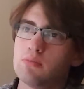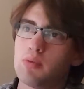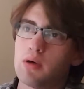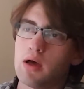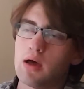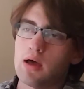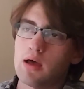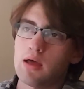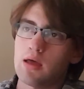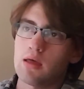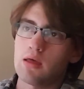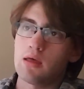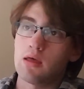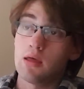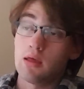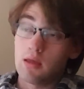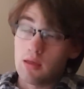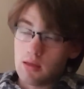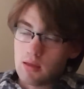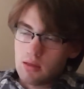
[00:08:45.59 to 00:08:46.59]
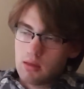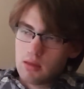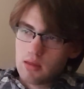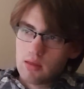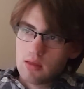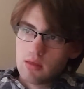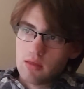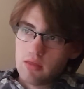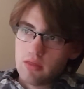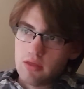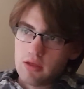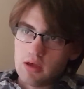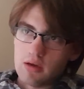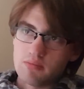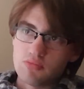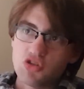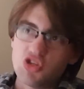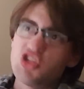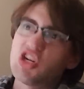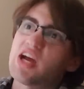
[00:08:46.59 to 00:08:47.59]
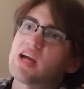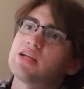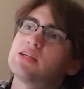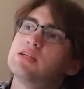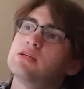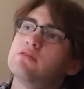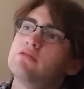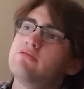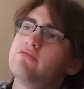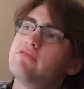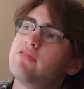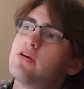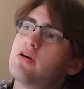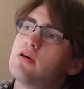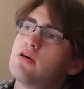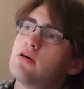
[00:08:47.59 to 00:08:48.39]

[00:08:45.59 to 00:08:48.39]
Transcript: by the objective